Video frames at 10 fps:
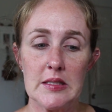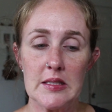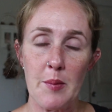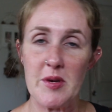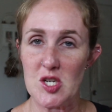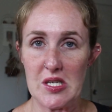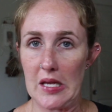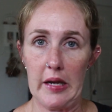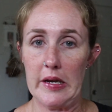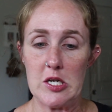let me just
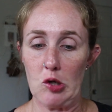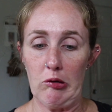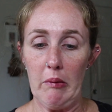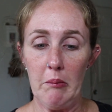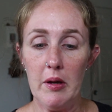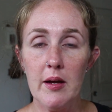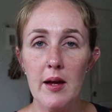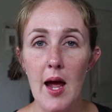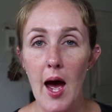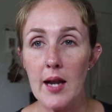get into them.
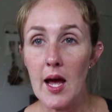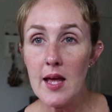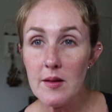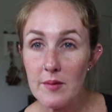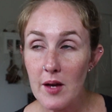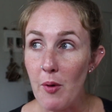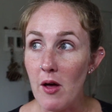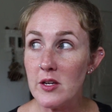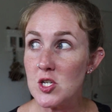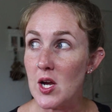And I
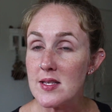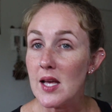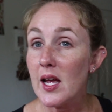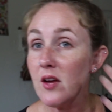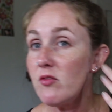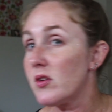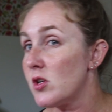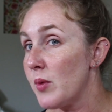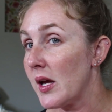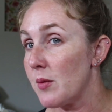apologize, I have
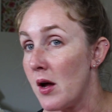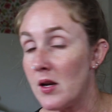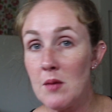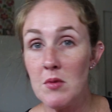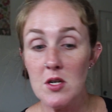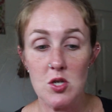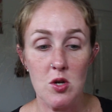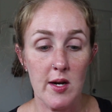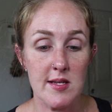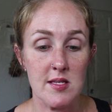no makeup on. I'm going to show
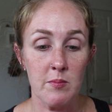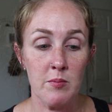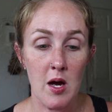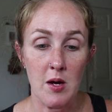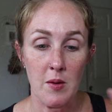you guys some